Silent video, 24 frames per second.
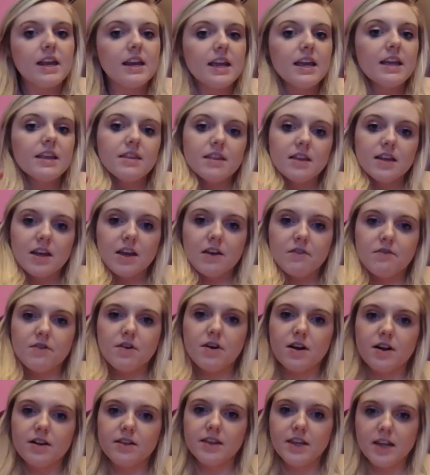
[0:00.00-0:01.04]
And in the
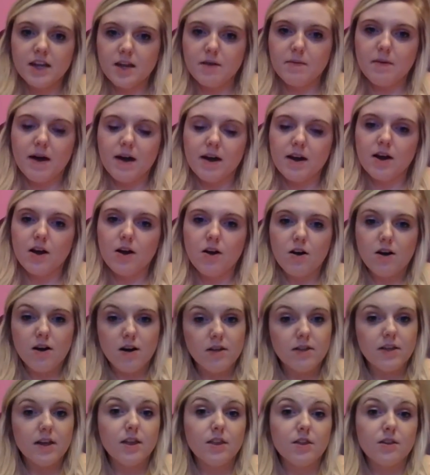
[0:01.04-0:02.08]
giver, think about it.
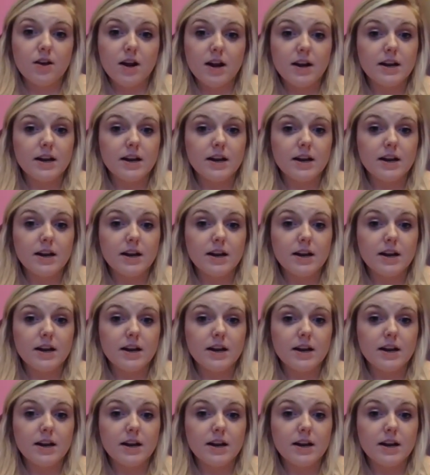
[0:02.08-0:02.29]
Are they